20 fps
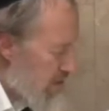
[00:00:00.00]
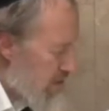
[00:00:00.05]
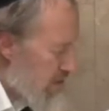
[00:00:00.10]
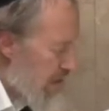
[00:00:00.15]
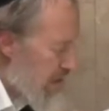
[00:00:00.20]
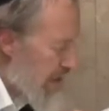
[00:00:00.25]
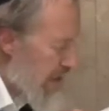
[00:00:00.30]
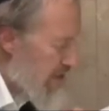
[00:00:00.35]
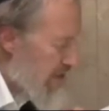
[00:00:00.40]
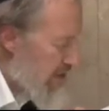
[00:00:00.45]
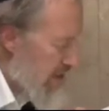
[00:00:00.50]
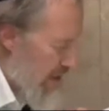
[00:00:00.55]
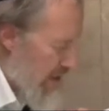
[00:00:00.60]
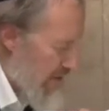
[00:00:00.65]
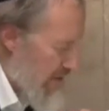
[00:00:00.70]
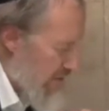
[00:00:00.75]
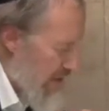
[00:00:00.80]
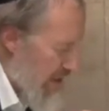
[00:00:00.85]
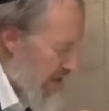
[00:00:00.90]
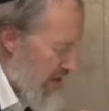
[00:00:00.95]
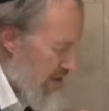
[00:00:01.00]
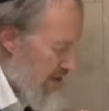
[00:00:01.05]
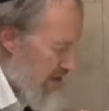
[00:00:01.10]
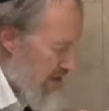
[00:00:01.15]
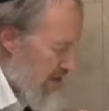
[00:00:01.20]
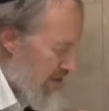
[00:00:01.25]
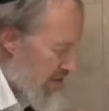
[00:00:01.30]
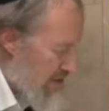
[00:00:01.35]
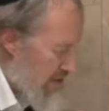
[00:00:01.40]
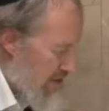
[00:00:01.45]
Take out the aval
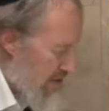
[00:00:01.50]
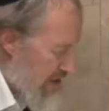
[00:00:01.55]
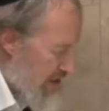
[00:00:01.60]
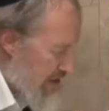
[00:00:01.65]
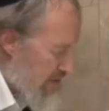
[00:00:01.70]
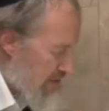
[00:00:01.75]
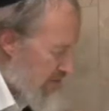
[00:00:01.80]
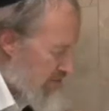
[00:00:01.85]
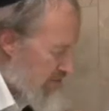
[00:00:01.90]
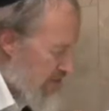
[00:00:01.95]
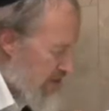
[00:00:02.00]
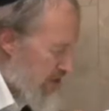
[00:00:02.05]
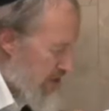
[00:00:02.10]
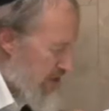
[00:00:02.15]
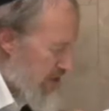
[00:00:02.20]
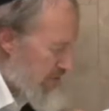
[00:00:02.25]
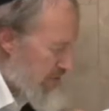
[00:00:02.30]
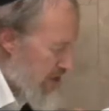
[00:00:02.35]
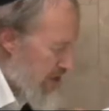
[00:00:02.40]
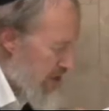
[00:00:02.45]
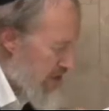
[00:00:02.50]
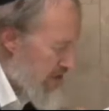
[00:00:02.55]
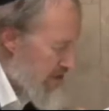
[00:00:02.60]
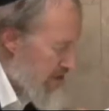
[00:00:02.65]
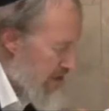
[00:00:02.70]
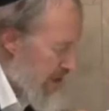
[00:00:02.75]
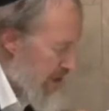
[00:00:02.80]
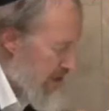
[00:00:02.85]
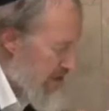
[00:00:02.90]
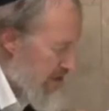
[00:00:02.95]
and put in its place
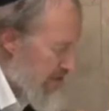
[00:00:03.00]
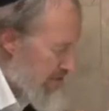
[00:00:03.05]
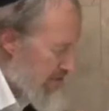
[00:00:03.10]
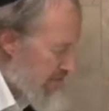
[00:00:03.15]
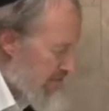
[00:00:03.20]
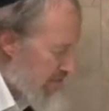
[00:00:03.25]
Ella.